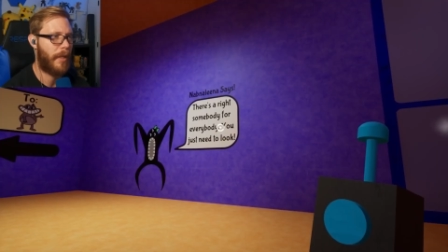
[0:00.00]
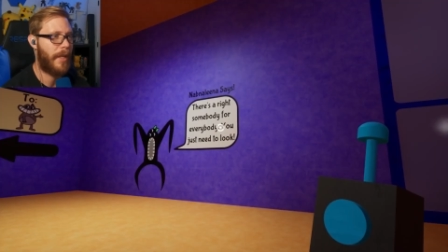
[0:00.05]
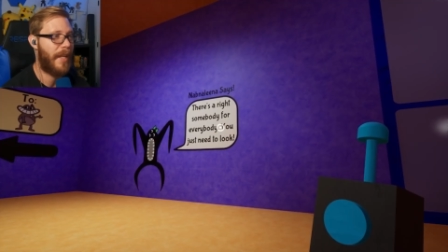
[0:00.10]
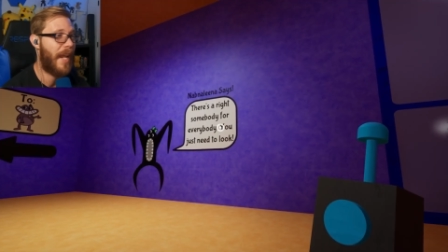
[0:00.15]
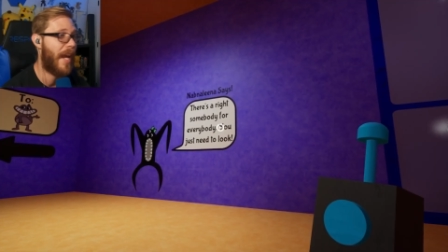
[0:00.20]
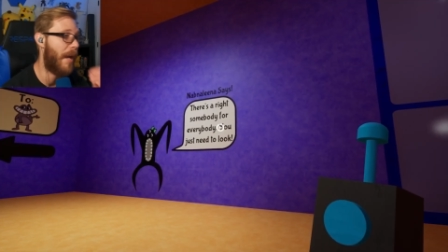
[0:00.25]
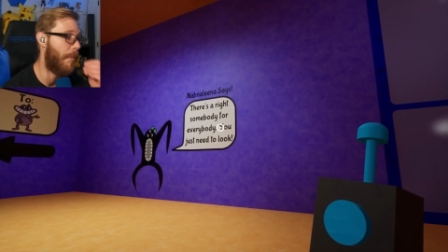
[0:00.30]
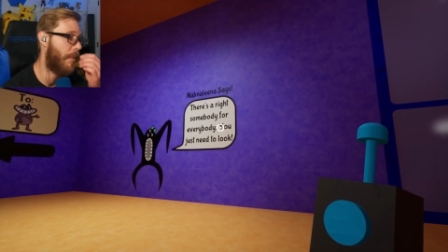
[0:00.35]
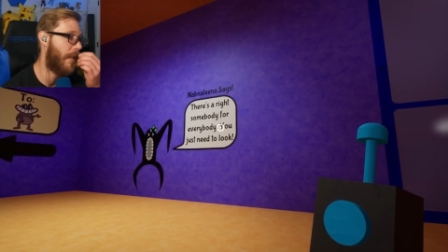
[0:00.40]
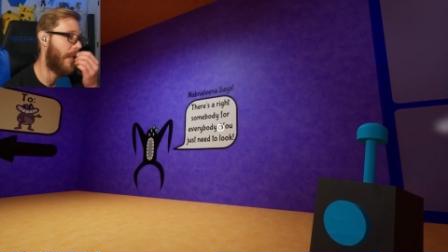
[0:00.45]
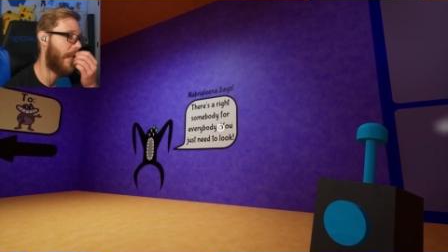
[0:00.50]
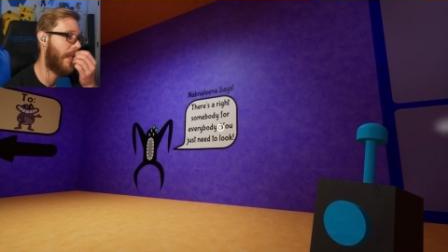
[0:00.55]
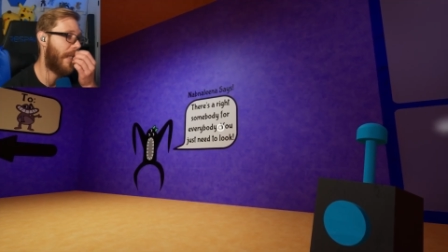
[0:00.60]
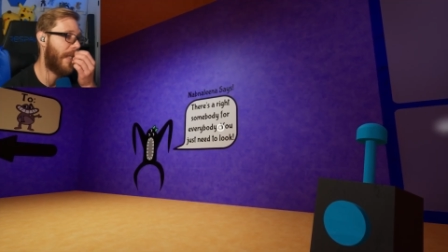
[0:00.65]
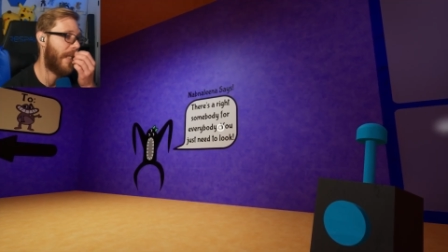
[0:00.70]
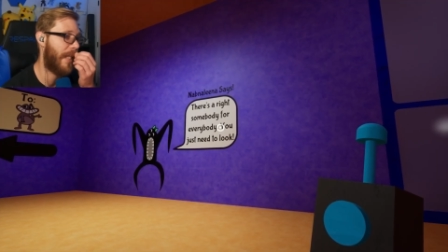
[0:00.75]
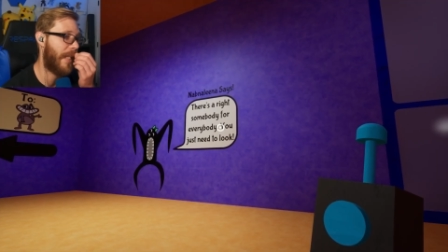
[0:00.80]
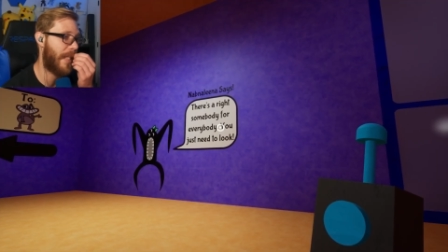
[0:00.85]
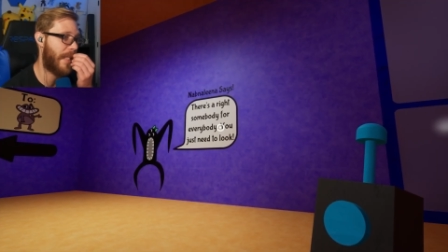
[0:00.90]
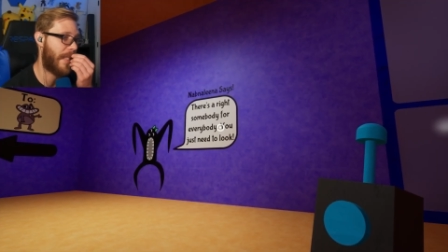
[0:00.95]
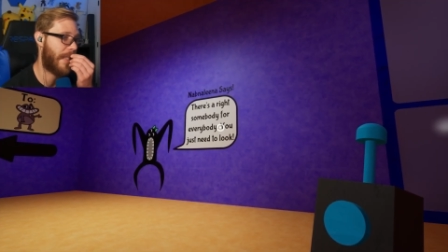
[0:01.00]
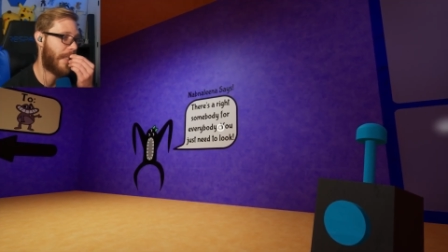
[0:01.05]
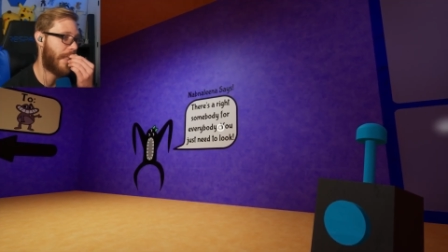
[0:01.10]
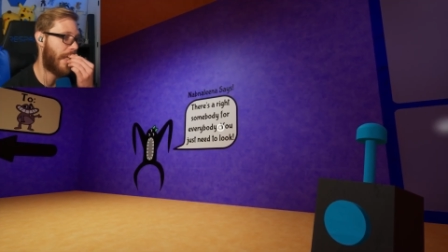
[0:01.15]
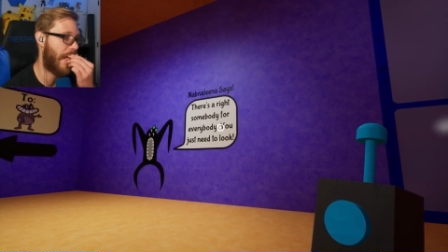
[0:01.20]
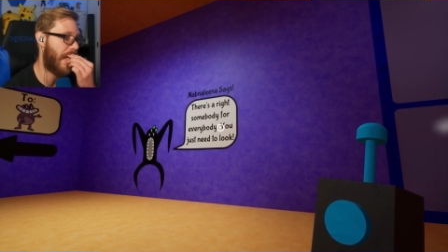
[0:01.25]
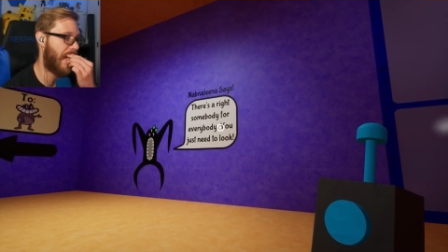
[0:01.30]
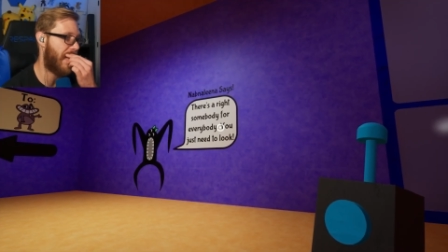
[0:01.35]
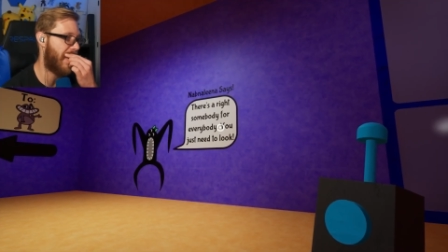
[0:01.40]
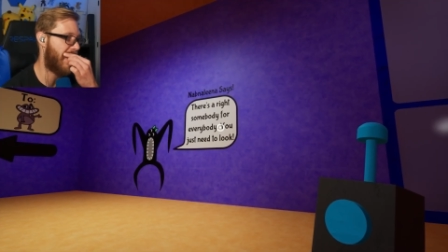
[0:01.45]
Nabnaleena
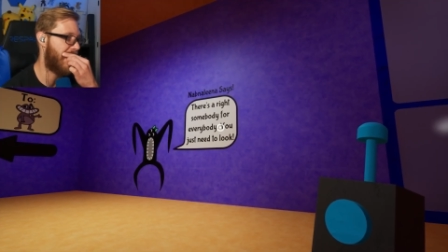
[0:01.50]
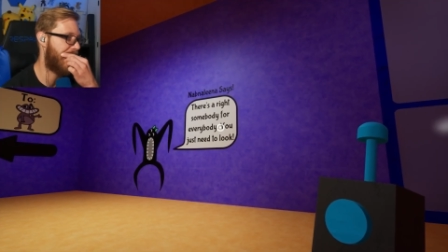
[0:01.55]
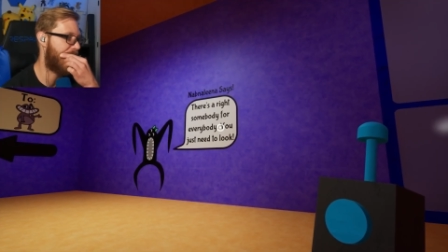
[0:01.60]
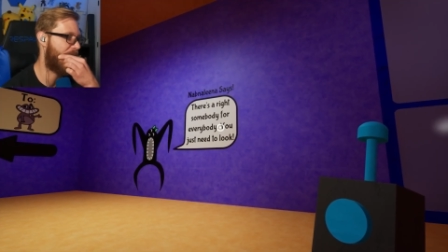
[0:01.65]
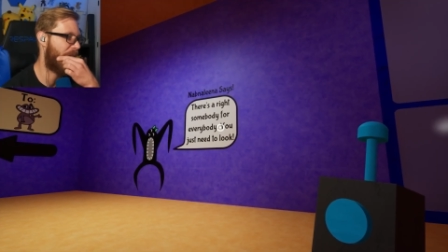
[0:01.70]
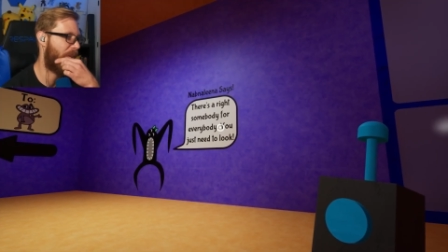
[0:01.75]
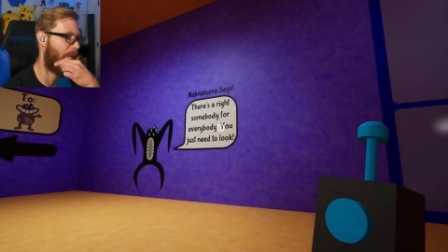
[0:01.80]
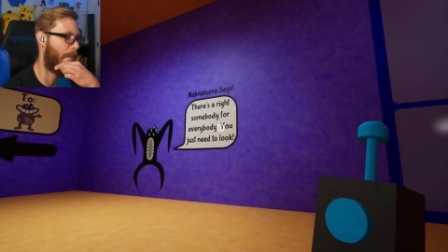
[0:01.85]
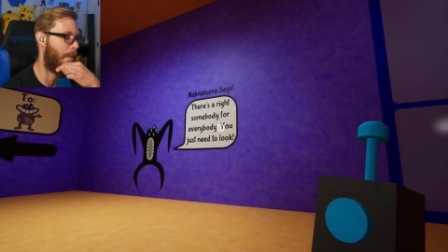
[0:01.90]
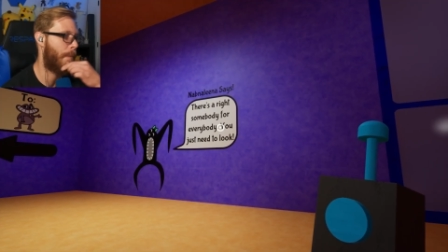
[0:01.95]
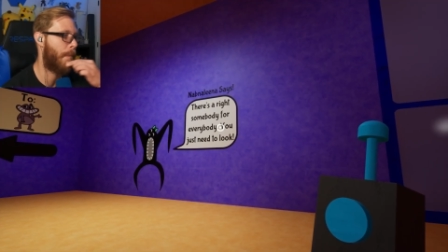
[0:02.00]
says,